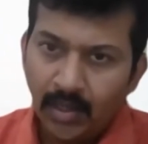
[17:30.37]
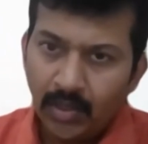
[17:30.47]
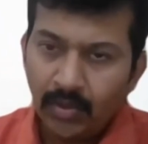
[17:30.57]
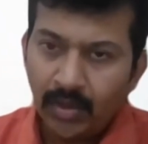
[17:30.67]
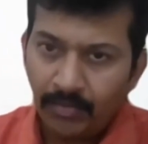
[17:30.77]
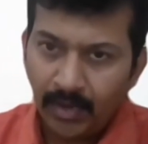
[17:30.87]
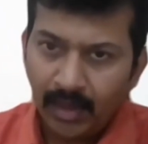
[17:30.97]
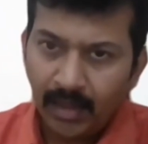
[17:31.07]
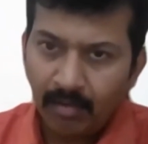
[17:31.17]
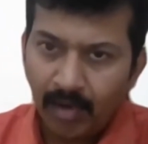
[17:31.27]
So
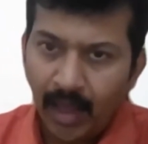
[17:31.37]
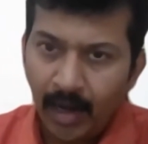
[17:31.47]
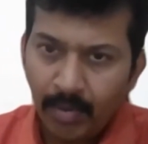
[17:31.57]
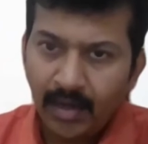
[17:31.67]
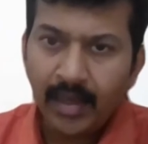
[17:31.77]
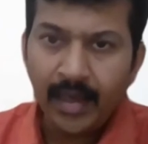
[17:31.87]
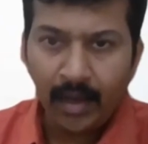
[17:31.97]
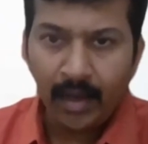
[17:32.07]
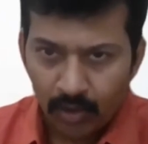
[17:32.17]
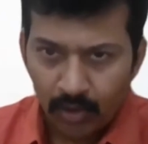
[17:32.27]
definitely that will help in
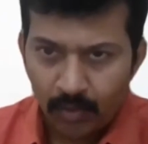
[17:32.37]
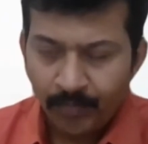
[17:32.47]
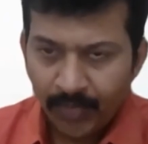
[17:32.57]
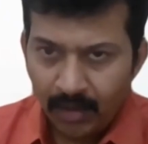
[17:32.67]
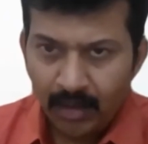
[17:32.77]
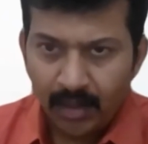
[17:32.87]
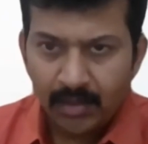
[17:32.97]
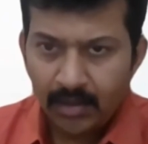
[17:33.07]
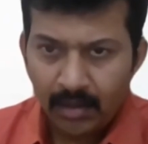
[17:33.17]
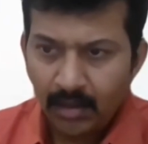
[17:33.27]
hearing also.
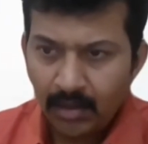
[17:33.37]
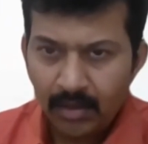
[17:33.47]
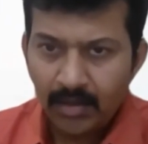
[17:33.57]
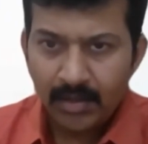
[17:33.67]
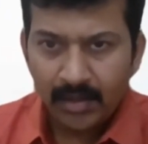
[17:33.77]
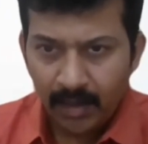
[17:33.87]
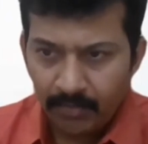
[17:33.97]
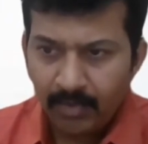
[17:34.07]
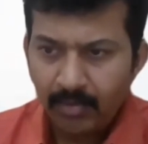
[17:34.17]
That's a safe.